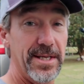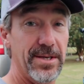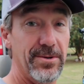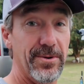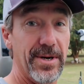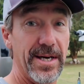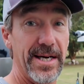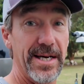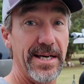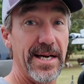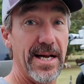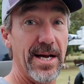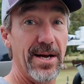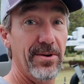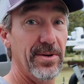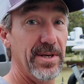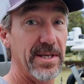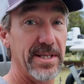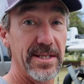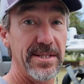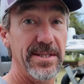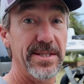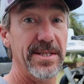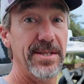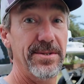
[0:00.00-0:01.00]
in right now. It
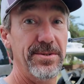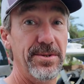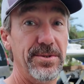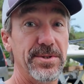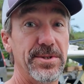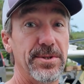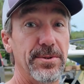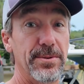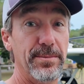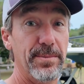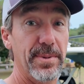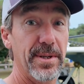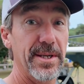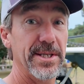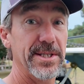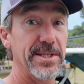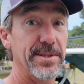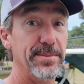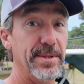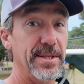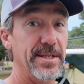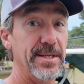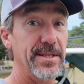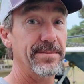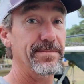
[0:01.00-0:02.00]
continues to impress
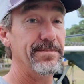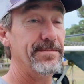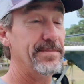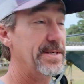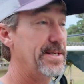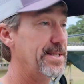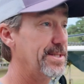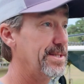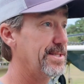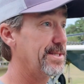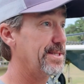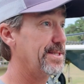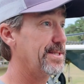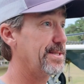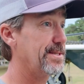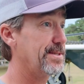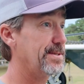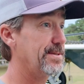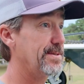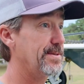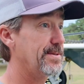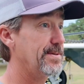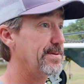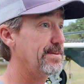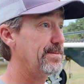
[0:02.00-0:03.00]
me. It's
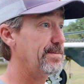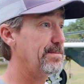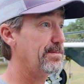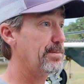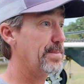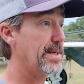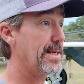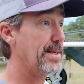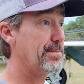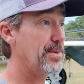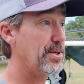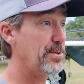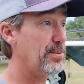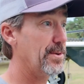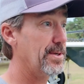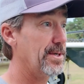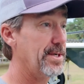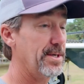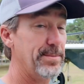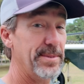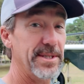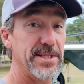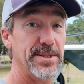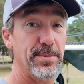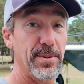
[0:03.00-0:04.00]
probably one of
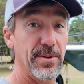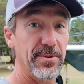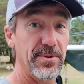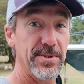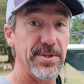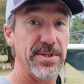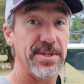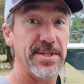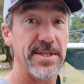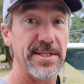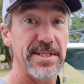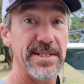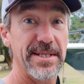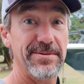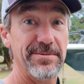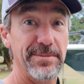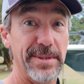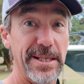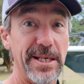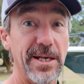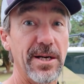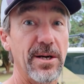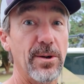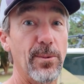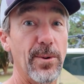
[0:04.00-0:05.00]
the best purchases I've
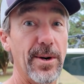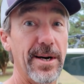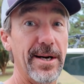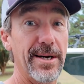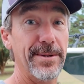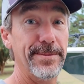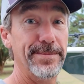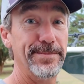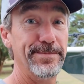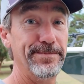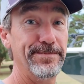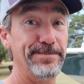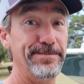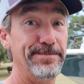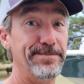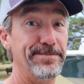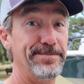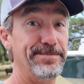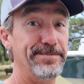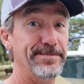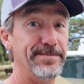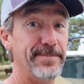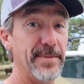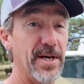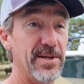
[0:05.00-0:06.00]
made in a while,
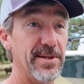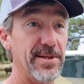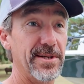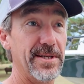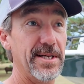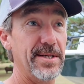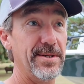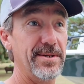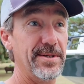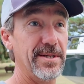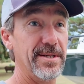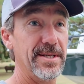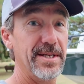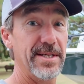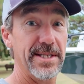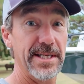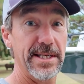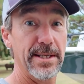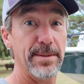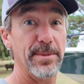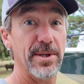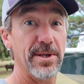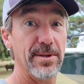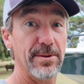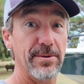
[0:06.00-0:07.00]
other than the
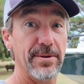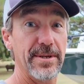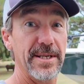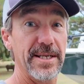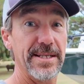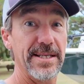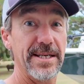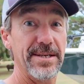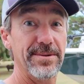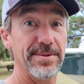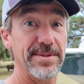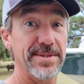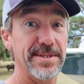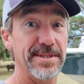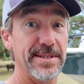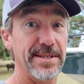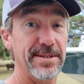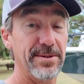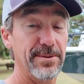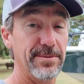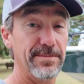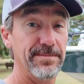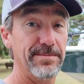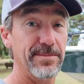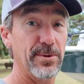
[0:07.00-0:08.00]
lithium upgrade. That was
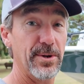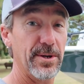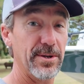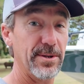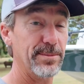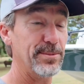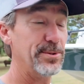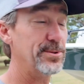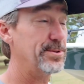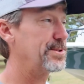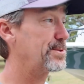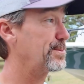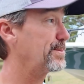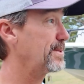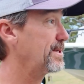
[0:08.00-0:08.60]
incredible as